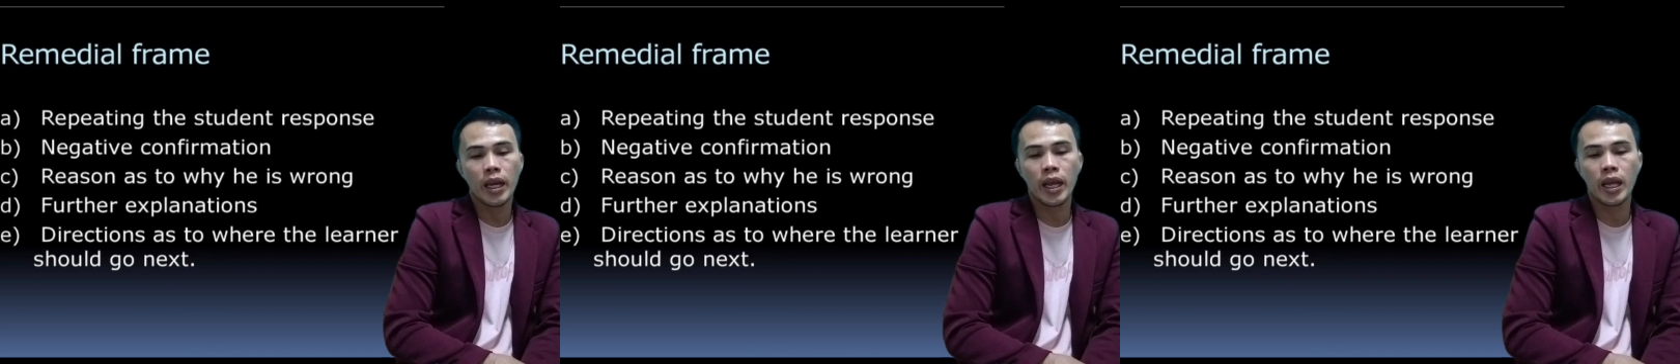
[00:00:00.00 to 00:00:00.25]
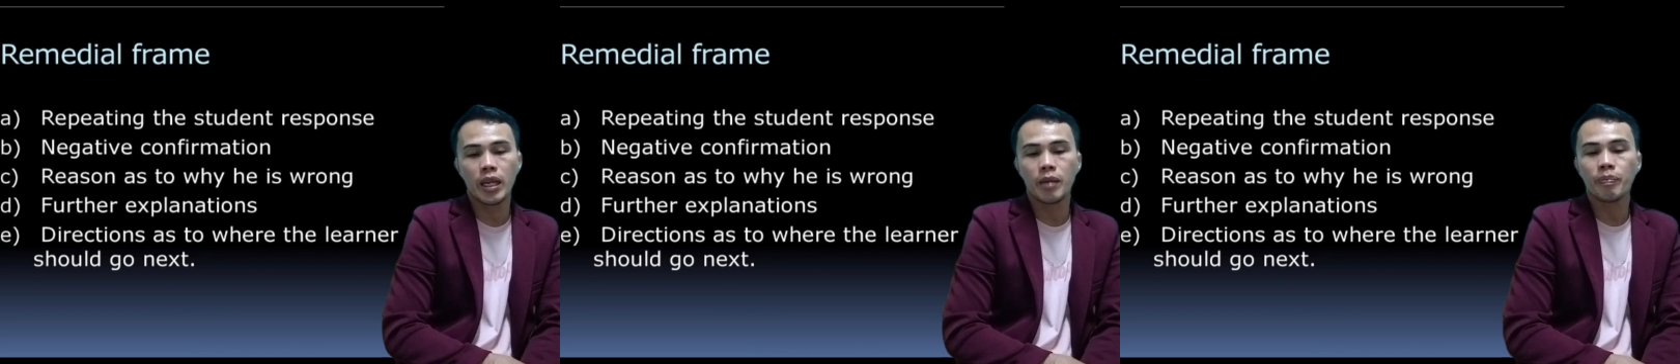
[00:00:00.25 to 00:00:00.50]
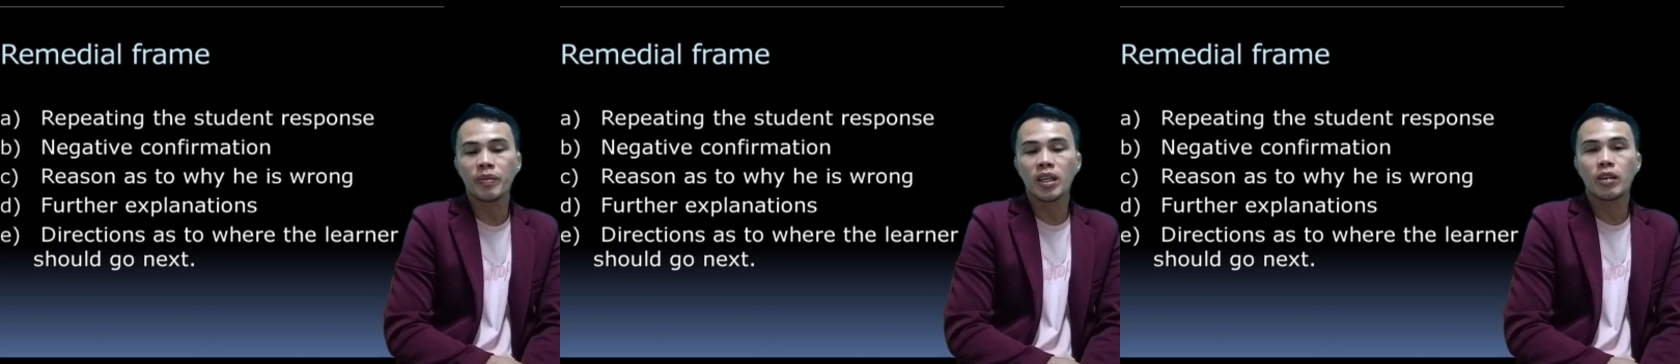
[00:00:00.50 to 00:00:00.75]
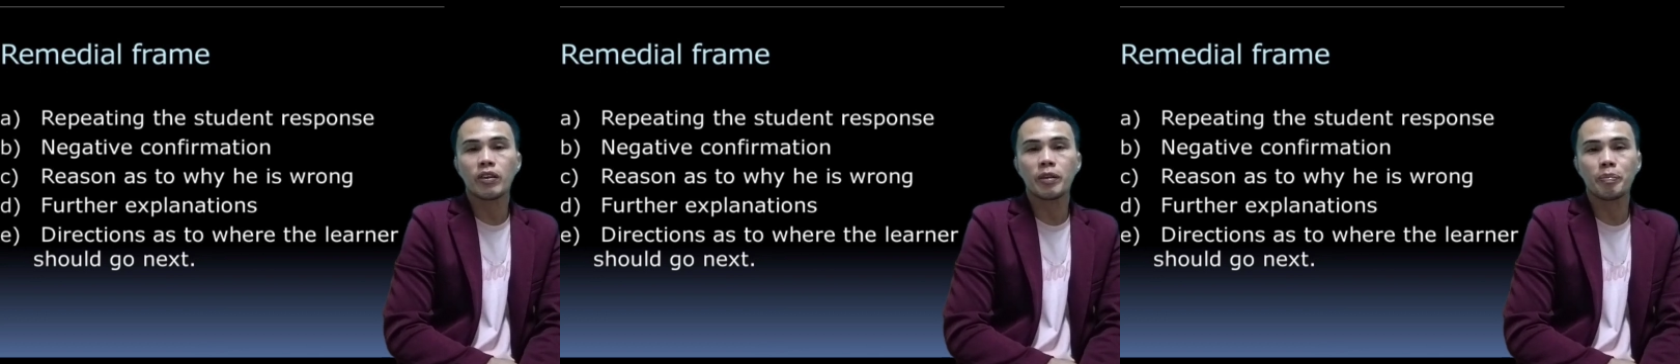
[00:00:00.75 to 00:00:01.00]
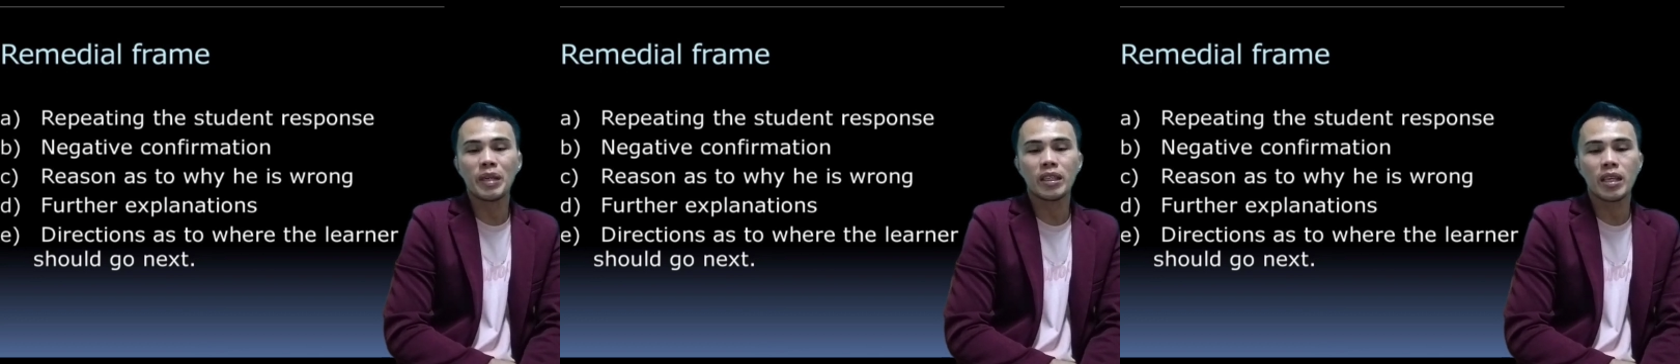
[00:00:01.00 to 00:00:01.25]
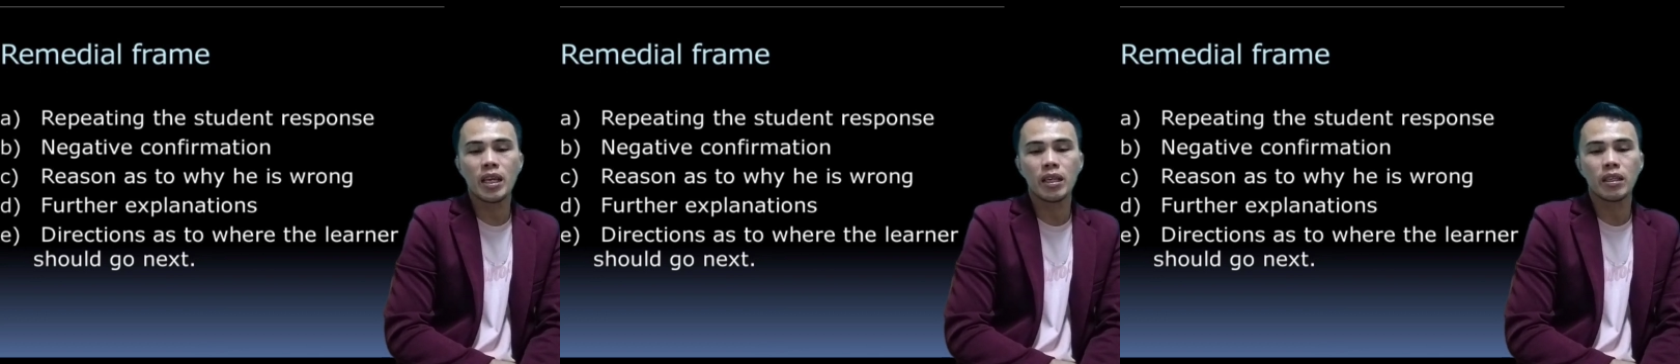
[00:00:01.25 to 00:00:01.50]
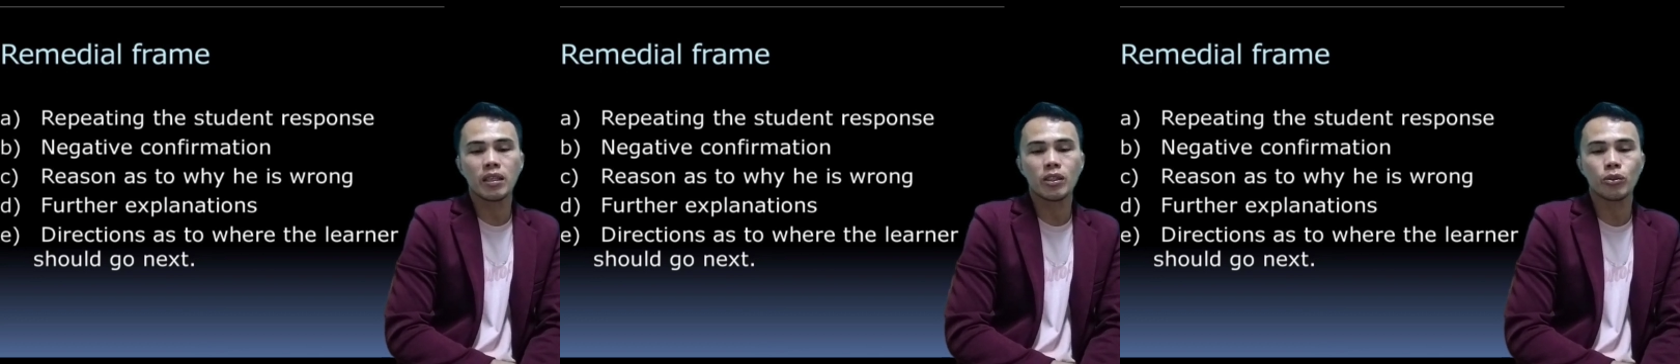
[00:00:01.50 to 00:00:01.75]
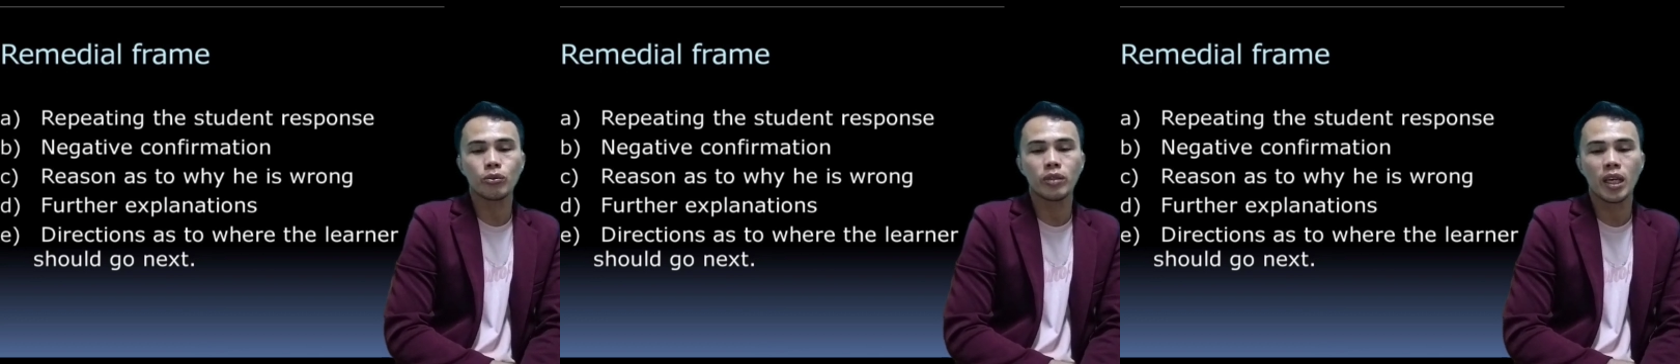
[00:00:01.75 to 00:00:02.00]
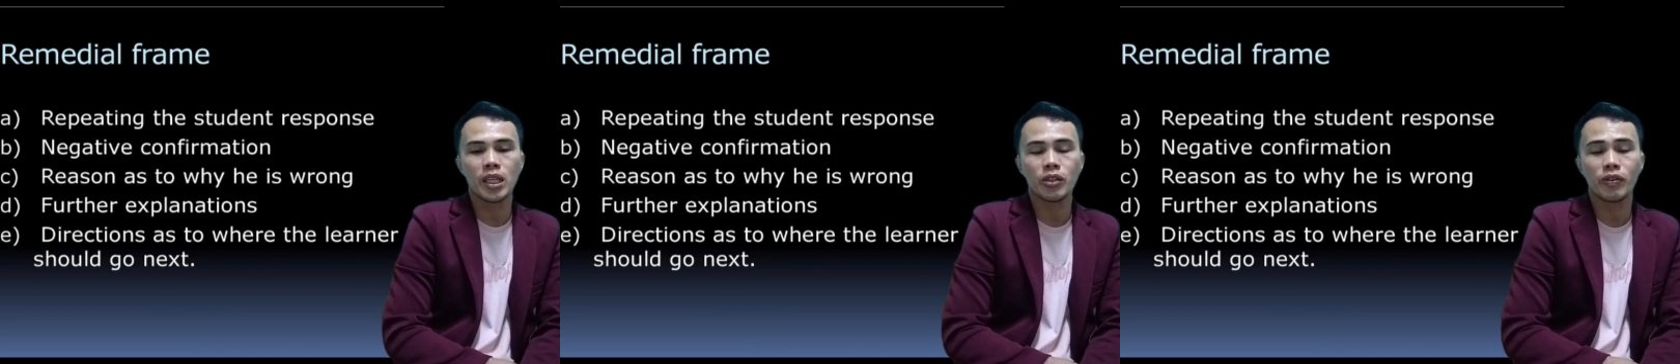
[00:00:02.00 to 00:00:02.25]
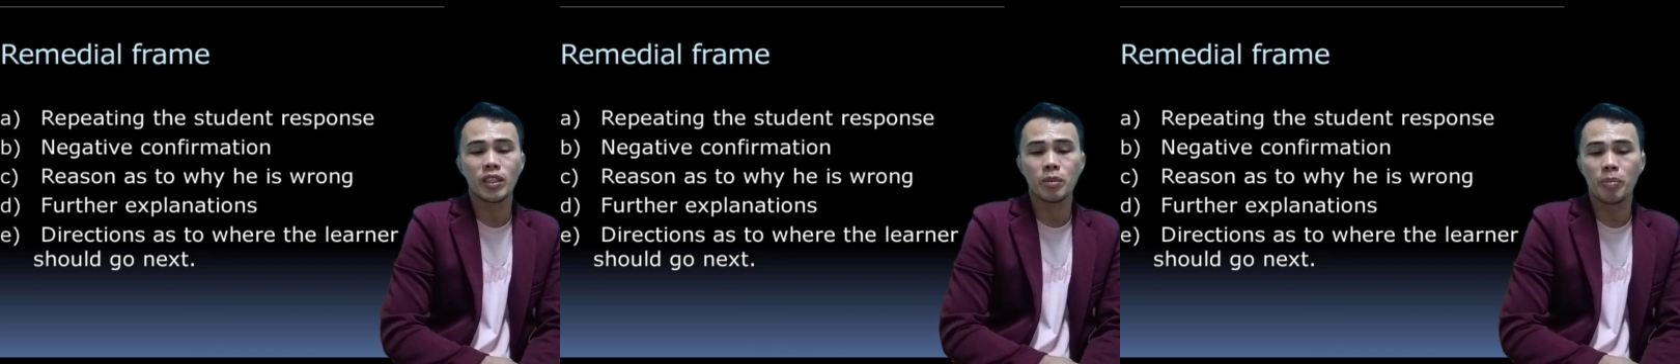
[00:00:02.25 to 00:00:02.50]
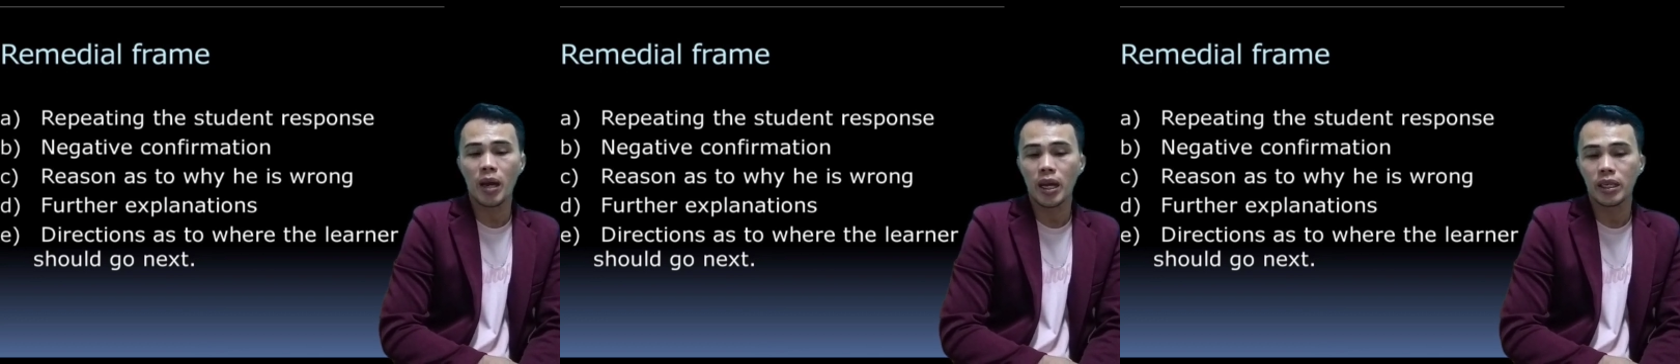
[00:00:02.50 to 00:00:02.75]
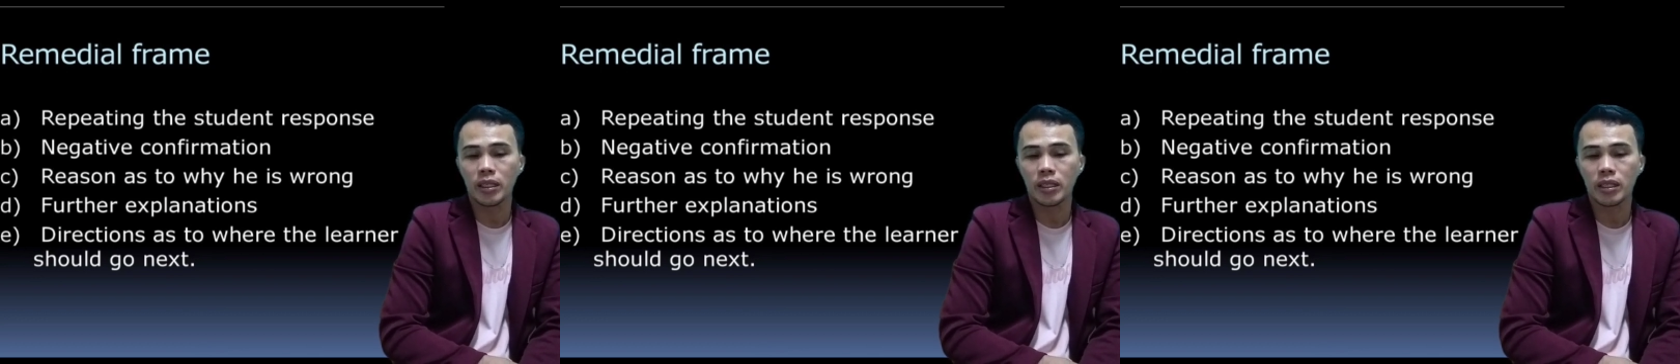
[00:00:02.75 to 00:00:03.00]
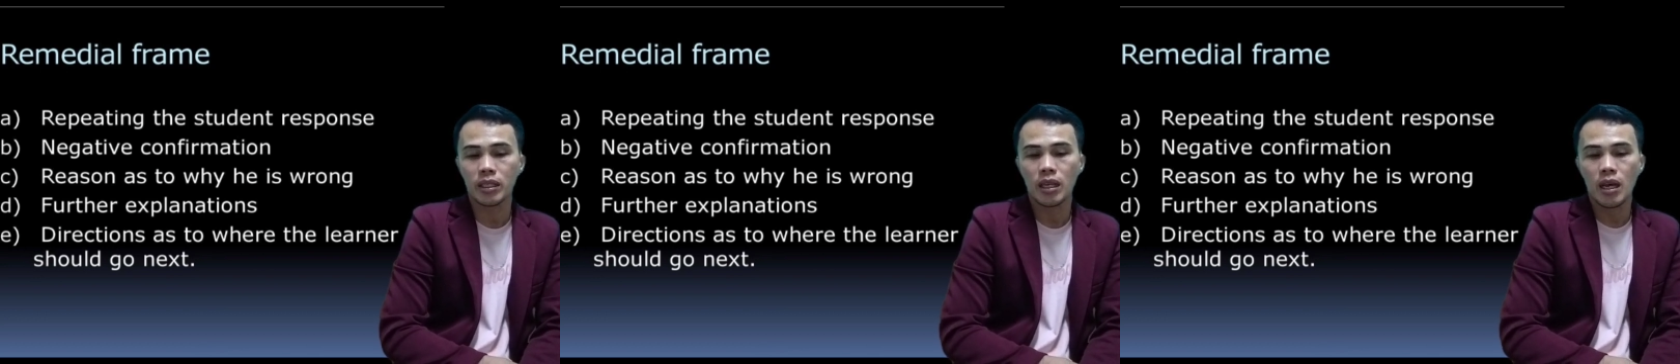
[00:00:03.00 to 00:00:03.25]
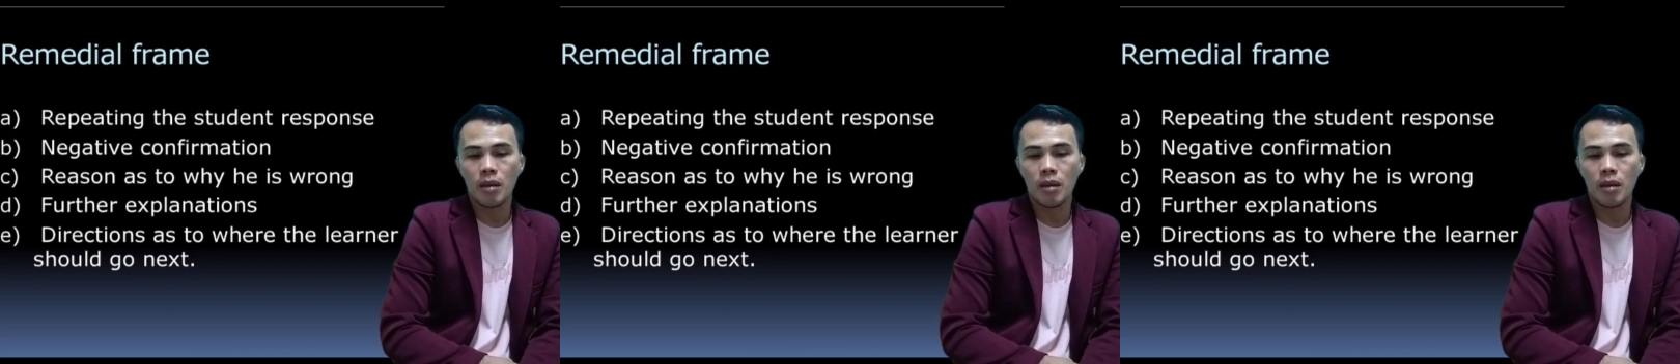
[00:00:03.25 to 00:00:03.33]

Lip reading: A. Repeating the student's response.